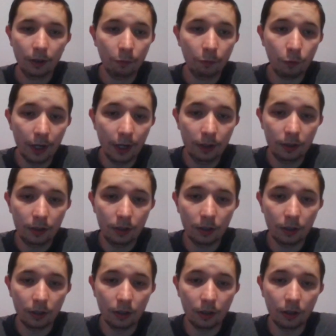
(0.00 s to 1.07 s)
White,
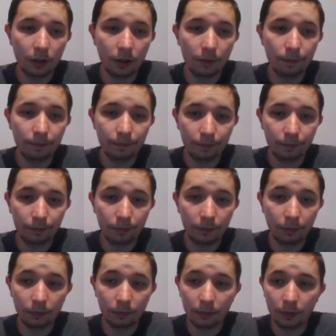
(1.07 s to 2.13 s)

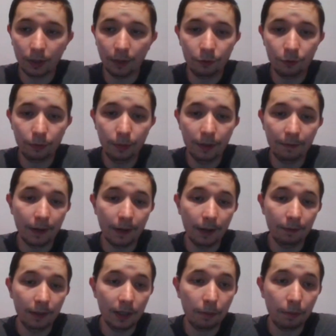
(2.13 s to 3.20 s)
after
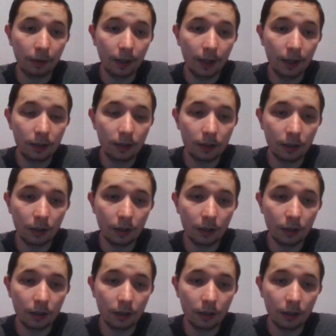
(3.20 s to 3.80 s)
b5, he played